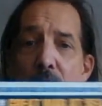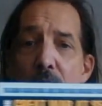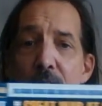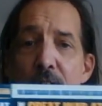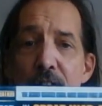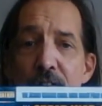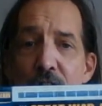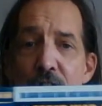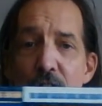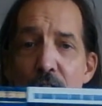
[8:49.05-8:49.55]

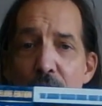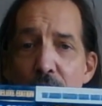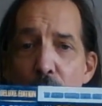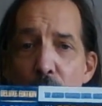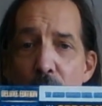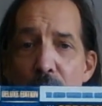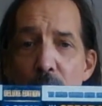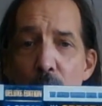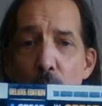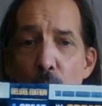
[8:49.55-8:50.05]
This is the
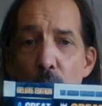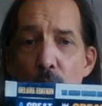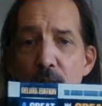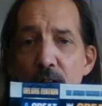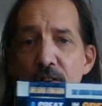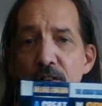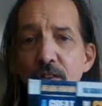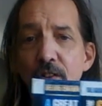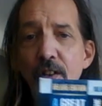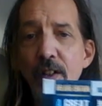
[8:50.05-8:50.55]
Great War
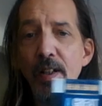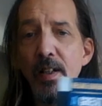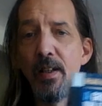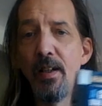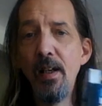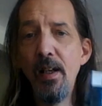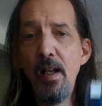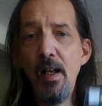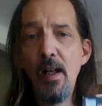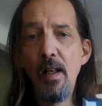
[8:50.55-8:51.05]
at Sea,
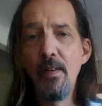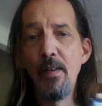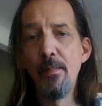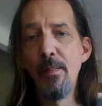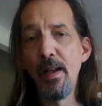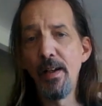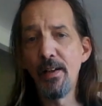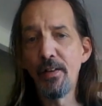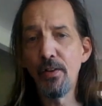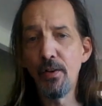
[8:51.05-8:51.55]
the
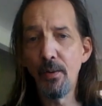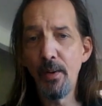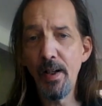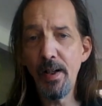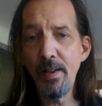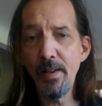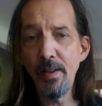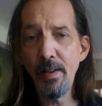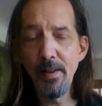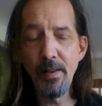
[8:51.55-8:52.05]

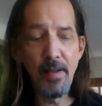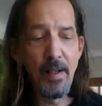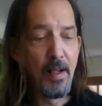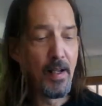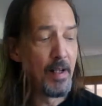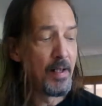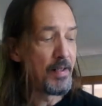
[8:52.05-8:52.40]
Mediterranean.